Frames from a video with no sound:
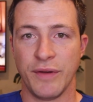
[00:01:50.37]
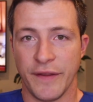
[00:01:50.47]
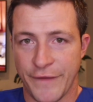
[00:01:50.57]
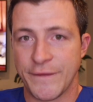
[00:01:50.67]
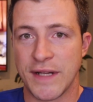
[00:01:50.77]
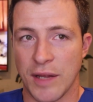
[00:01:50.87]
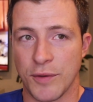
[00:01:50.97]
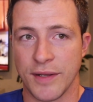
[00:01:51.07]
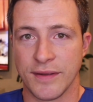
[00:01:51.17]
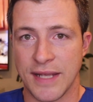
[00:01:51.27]
Well, the $50
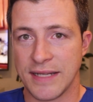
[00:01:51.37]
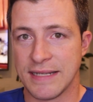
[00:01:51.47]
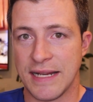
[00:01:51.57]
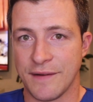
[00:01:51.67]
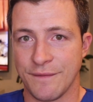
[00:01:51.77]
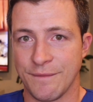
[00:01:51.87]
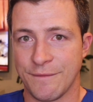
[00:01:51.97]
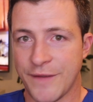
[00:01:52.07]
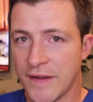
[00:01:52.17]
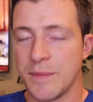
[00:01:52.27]
one, they take
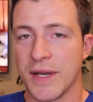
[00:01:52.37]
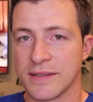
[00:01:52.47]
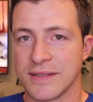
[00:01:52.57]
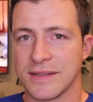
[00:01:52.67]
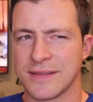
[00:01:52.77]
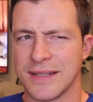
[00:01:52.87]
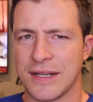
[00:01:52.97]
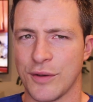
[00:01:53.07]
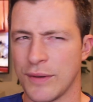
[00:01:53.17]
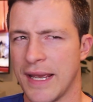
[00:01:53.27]
$50. It's
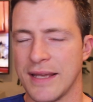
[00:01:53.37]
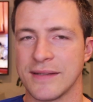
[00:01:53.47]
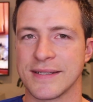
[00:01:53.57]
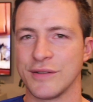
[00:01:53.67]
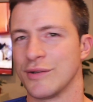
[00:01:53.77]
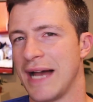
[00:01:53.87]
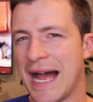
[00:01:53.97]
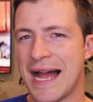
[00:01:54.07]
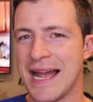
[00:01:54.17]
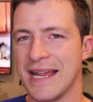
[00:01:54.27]
like, okay, that's a little
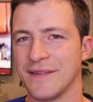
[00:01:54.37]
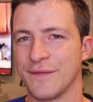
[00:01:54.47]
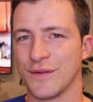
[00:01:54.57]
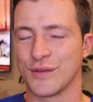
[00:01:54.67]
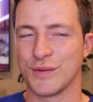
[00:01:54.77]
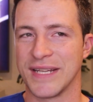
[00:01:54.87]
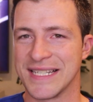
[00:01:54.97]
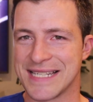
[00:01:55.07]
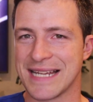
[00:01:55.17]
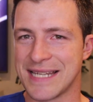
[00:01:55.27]
high for doing the
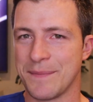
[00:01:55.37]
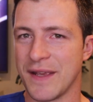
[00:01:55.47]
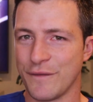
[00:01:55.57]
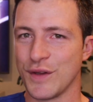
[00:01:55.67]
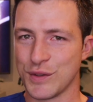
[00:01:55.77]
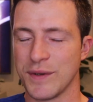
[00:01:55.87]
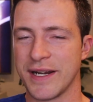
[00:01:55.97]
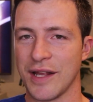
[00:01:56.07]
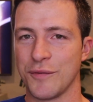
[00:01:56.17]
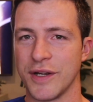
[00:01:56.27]
exact same thing for the
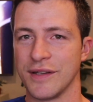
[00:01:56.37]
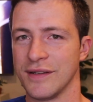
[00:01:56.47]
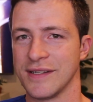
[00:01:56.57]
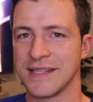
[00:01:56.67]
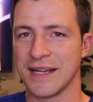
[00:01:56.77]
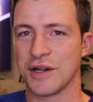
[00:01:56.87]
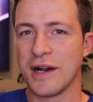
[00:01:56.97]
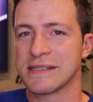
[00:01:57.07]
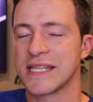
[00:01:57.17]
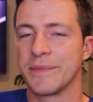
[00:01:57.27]
$20 one. It's not
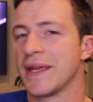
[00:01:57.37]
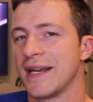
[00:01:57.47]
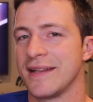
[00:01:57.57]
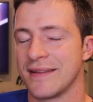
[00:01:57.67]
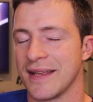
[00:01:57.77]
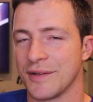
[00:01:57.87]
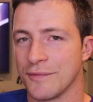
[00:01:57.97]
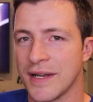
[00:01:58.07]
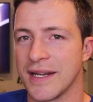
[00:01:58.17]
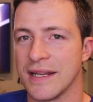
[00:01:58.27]
costing them anything to
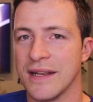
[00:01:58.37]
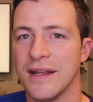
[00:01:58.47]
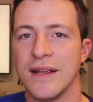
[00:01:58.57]
run it.